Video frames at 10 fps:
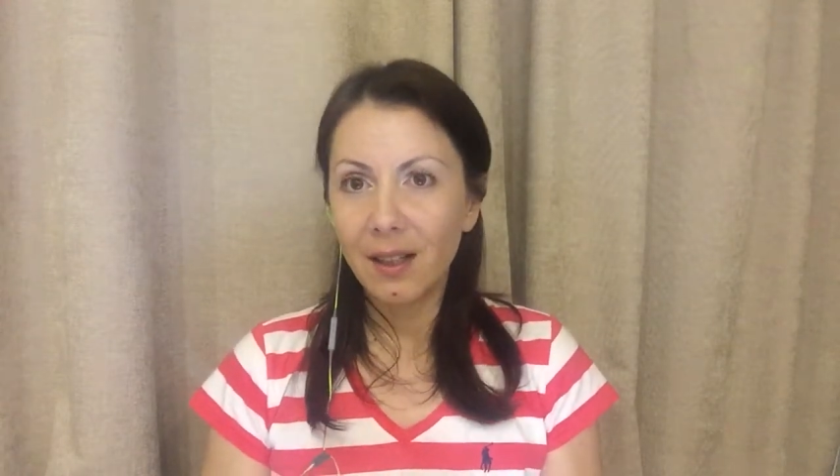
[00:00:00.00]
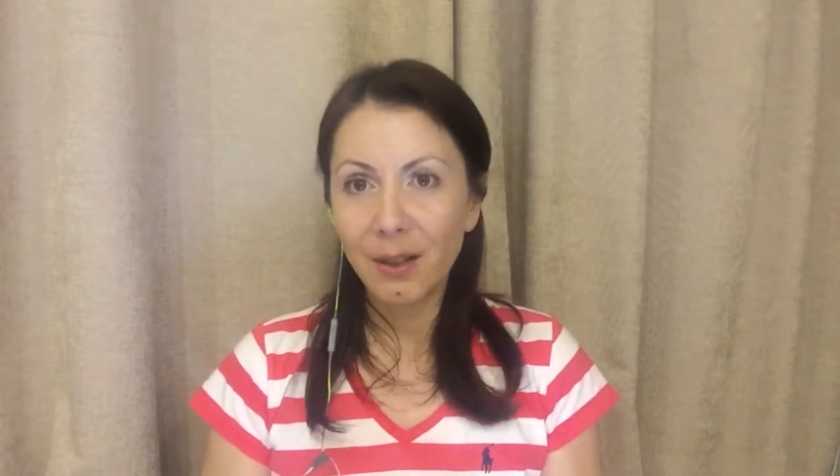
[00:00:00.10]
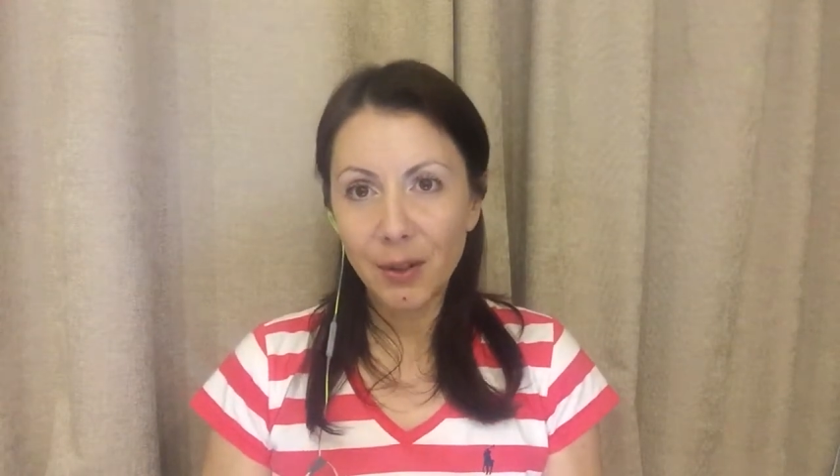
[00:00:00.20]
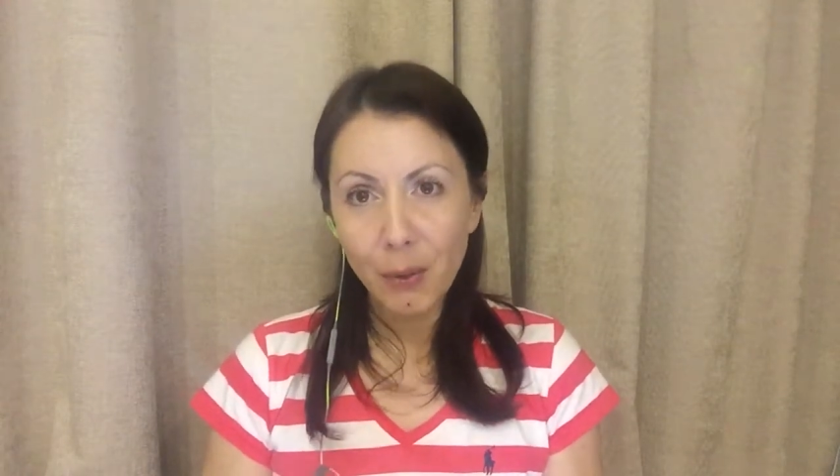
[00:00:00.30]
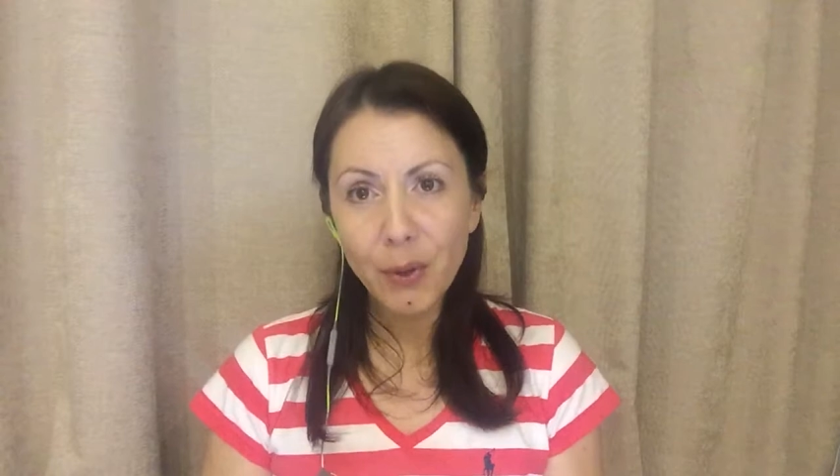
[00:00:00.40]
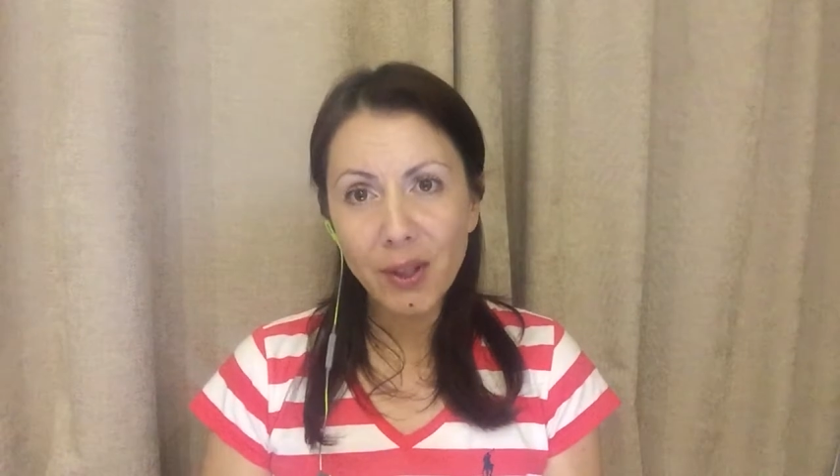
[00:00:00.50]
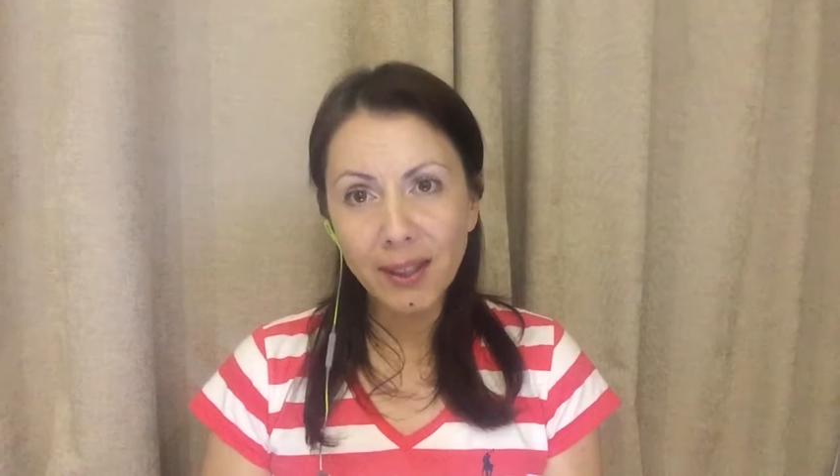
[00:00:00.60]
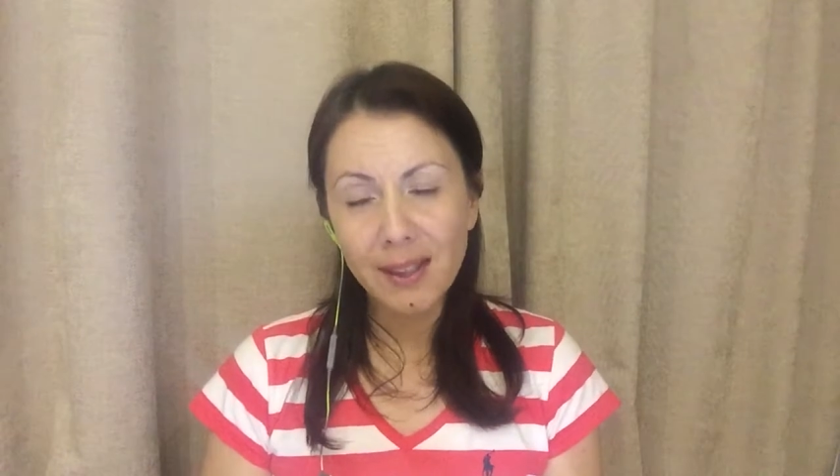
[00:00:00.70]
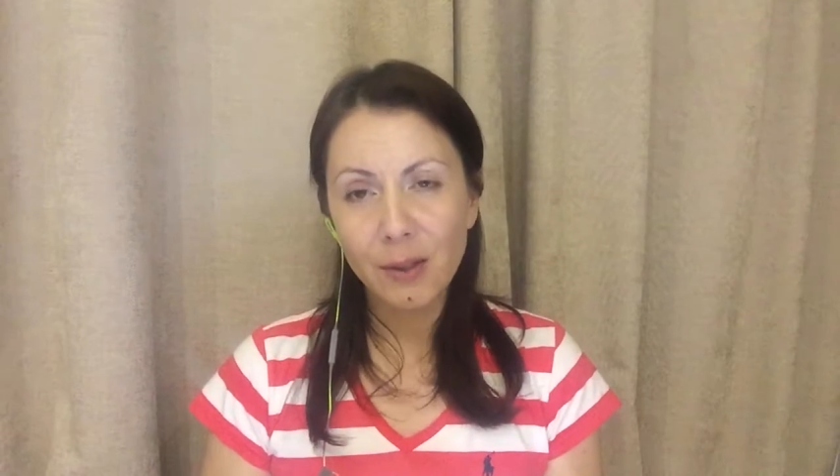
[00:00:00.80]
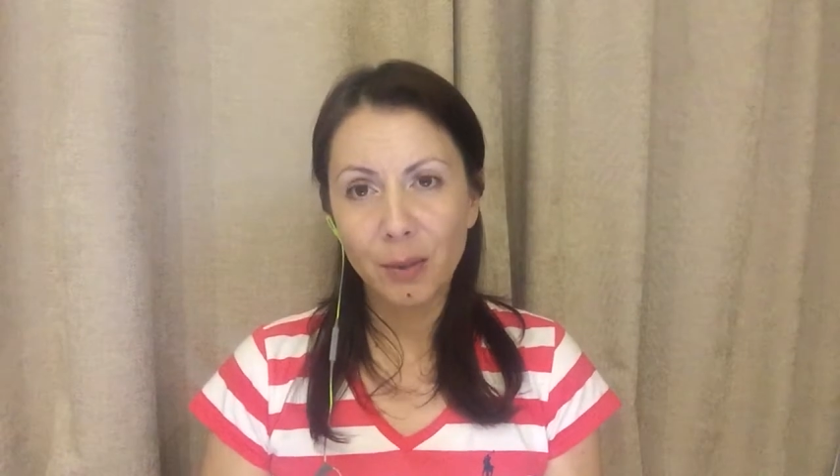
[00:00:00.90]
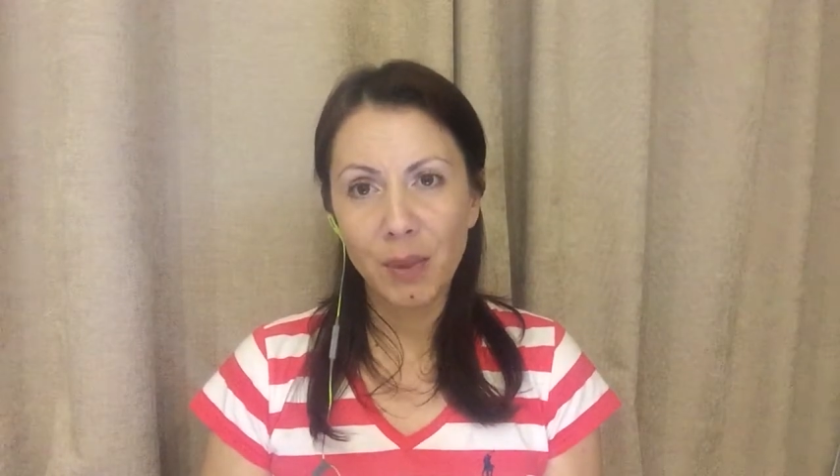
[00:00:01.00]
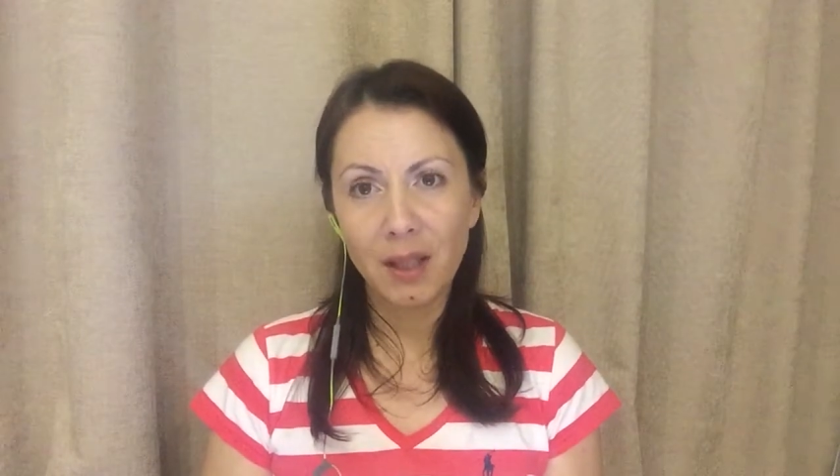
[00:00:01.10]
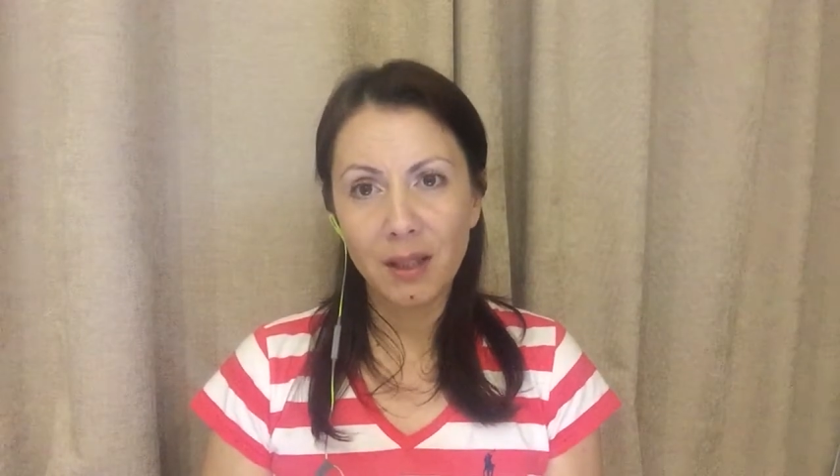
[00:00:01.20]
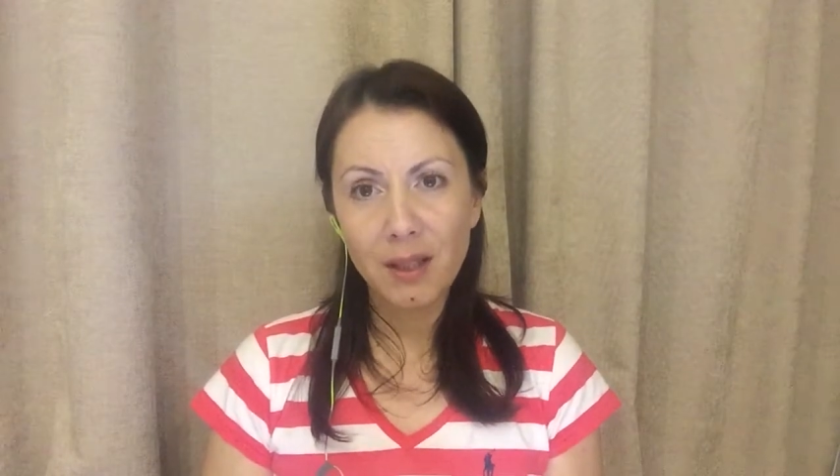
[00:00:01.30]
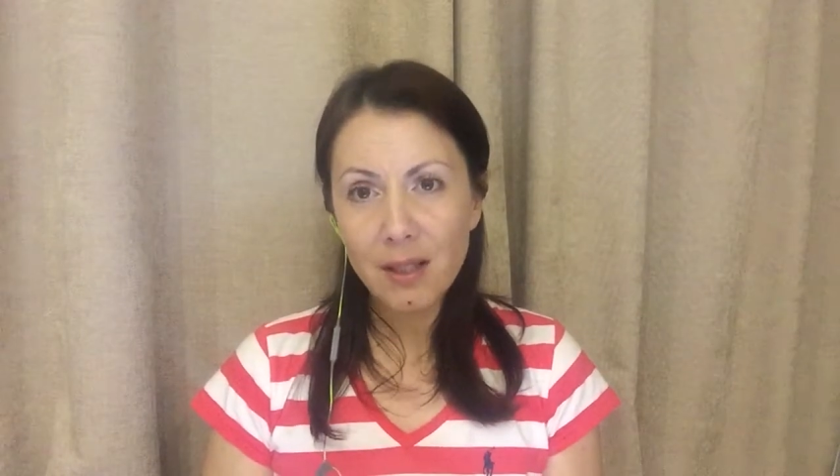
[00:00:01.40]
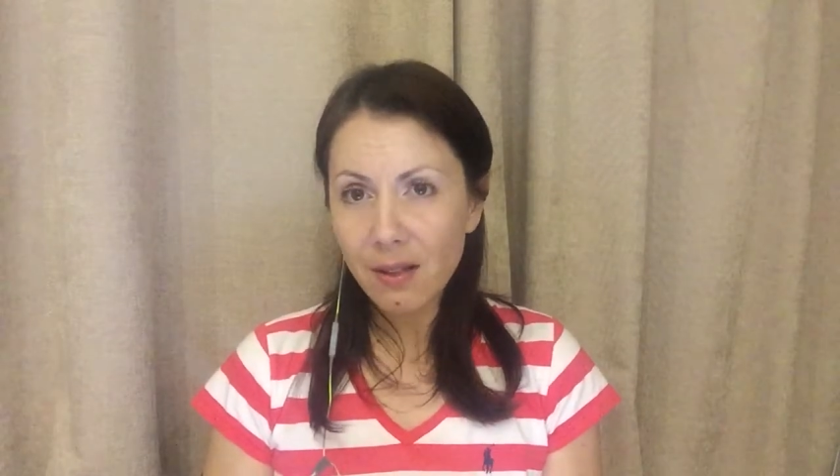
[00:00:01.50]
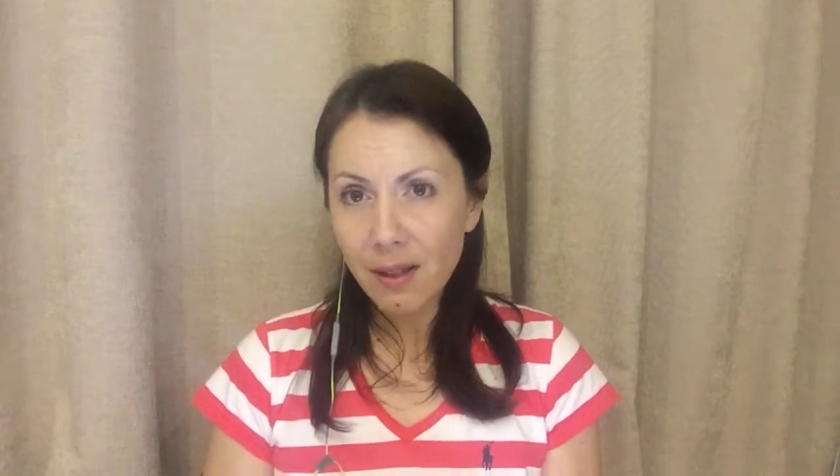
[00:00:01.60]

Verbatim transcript: You know you can lean on me. Is